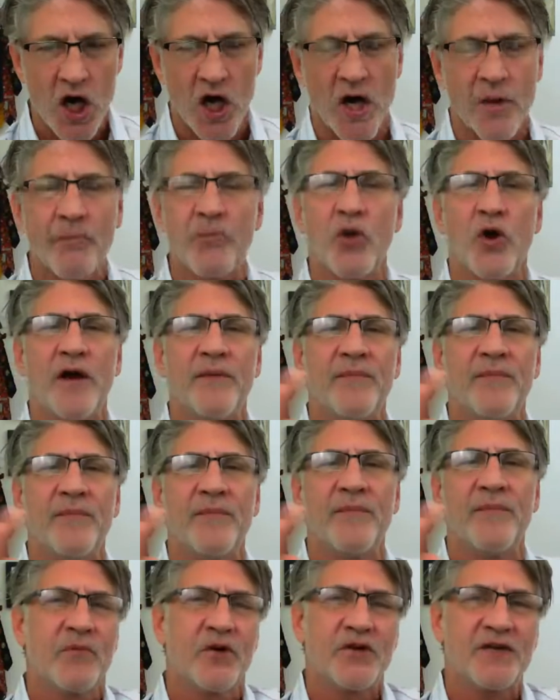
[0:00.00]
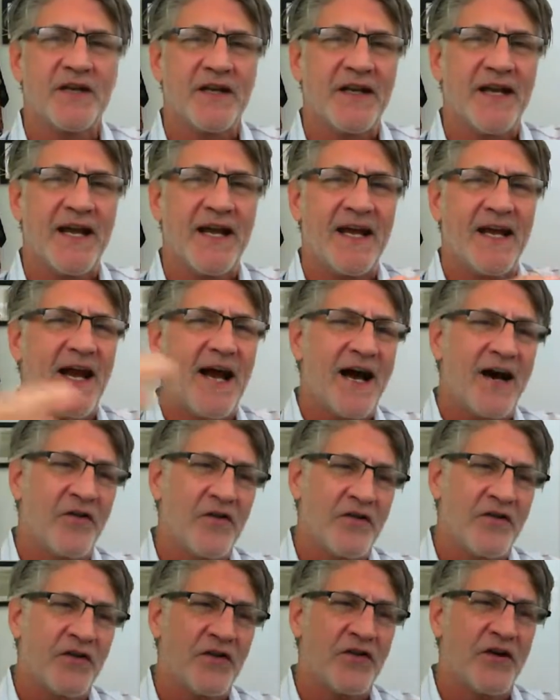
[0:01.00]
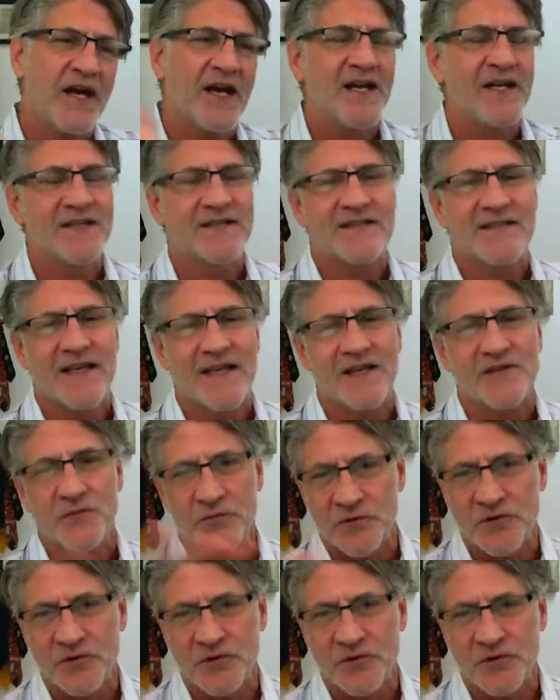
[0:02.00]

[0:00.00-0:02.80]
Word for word: unemployment number today out of the United States.